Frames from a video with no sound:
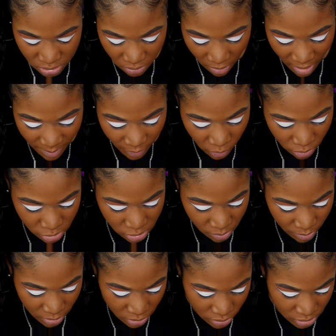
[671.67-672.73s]
So I'm going to be
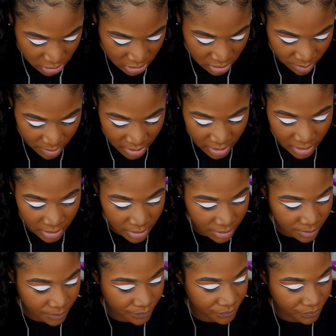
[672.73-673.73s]
using Dominica